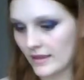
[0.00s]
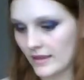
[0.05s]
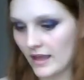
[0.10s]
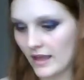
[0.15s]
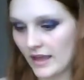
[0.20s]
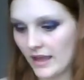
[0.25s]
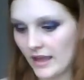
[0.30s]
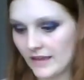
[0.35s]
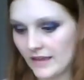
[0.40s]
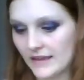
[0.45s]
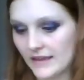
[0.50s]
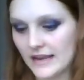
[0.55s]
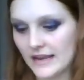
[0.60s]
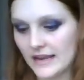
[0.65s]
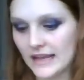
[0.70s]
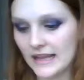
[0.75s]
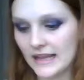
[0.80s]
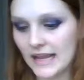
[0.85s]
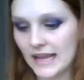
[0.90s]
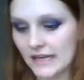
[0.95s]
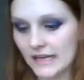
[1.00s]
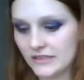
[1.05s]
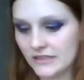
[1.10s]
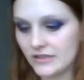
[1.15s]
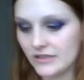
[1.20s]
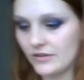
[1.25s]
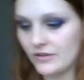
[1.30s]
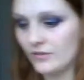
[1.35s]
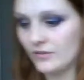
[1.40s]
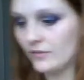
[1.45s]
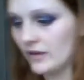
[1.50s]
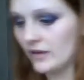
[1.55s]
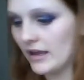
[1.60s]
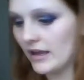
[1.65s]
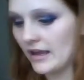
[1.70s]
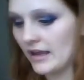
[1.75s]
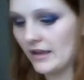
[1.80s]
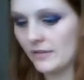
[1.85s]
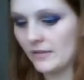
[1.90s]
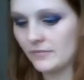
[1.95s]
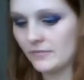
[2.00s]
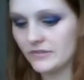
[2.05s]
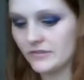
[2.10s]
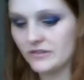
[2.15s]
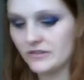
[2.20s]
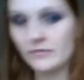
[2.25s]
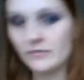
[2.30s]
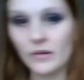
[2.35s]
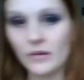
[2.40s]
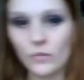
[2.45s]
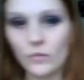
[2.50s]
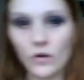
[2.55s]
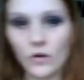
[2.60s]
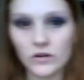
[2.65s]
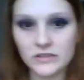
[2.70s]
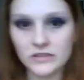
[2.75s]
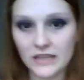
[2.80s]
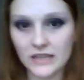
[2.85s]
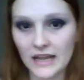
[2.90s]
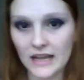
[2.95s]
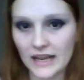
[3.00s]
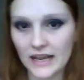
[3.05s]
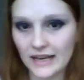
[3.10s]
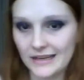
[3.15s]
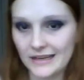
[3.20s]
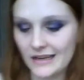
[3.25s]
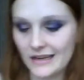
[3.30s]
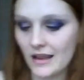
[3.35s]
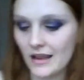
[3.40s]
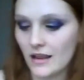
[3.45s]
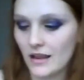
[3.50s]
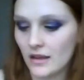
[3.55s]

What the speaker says: And then I like to do my waterline.